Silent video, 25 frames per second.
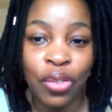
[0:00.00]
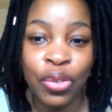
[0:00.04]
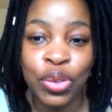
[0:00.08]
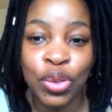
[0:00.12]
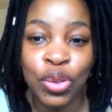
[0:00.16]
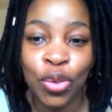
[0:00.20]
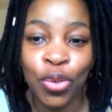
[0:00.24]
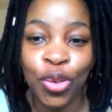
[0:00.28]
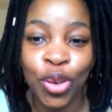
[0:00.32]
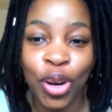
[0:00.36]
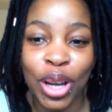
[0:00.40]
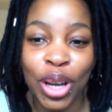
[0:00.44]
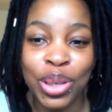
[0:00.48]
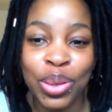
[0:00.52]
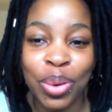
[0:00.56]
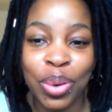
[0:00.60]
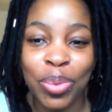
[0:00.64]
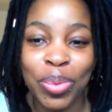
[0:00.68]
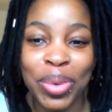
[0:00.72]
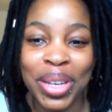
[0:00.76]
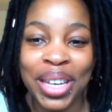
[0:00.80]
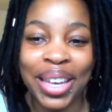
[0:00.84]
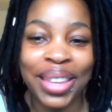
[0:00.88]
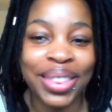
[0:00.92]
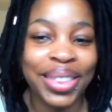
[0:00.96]
So for us, when
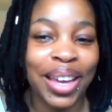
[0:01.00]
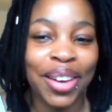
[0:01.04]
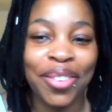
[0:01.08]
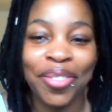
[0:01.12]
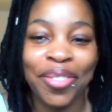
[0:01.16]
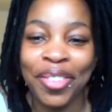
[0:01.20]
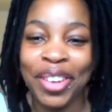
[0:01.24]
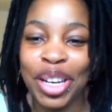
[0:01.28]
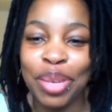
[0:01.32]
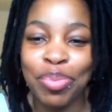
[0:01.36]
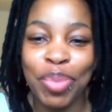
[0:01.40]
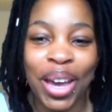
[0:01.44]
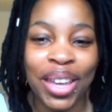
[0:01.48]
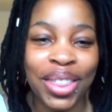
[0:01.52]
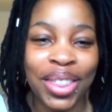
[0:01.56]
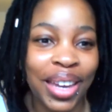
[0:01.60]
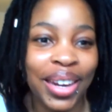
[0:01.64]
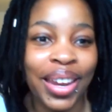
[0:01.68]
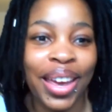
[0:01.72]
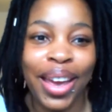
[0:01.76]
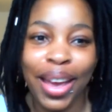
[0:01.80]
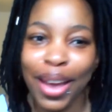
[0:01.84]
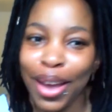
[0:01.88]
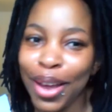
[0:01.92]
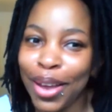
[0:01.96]
we get that feedback that
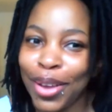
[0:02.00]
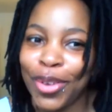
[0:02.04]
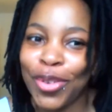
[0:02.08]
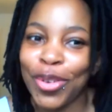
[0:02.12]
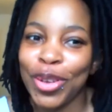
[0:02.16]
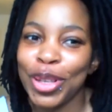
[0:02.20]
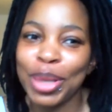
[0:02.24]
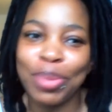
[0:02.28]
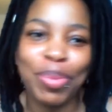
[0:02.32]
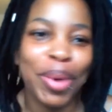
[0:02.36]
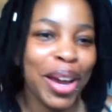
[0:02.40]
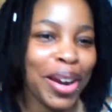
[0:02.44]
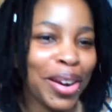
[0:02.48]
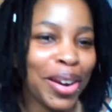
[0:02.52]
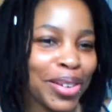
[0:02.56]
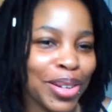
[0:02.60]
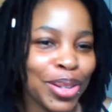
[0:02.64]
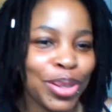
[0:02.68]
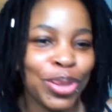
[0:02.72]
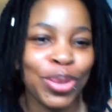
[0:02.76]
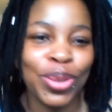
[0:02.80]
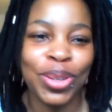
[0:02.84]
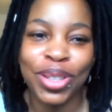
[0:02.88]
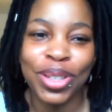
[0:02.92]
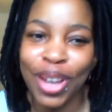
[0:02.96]
hey, you inspired us
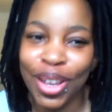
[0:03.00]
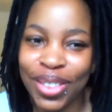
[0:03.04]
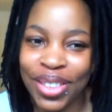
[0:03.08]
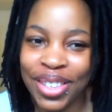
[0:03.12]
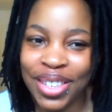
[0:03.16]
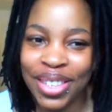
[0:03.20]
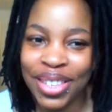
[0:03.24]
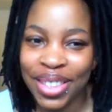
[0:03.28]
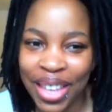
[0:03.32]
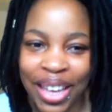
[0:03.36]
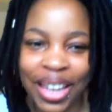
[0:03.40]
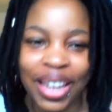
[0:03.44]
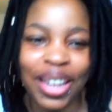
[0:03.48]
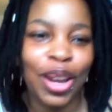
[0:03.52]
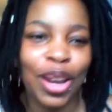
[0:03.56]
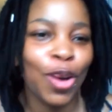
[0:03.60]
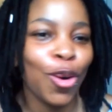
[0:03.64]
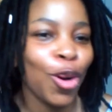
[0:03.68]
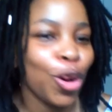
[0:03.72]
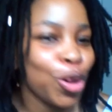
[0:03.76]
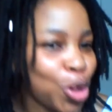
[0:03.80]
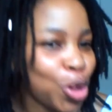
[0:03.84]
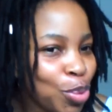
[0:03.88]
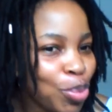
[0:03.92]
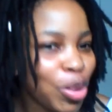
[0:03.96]
to start this thing, and I
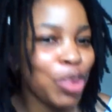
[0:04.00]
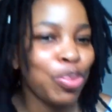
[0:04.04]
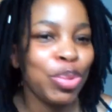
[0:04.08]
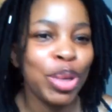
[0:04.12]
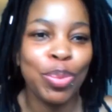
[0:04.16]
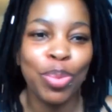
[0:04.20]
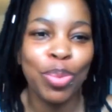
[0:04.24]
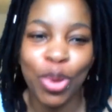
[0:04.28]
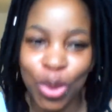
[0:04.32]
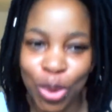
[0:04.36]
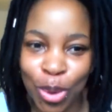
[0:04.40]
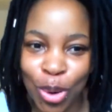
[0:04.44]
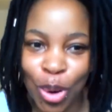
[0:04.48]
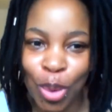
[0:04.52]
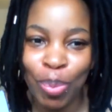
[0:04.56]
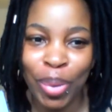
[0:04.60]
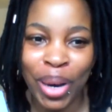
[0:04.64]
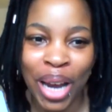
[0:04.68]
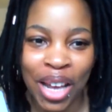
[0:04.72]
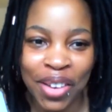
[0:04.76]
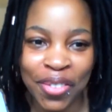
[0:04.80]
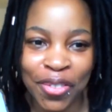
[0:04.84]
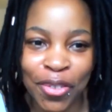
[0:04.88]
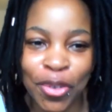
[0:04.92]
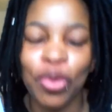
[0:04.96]
got to meet people through the
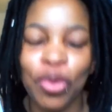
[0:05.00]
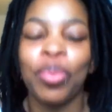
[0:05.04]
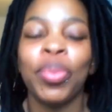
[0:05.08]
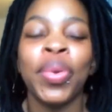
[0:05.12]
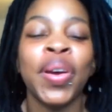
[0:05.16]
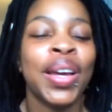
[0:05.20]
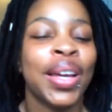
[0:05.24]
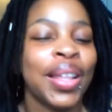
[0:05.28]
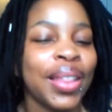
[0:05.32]
platform,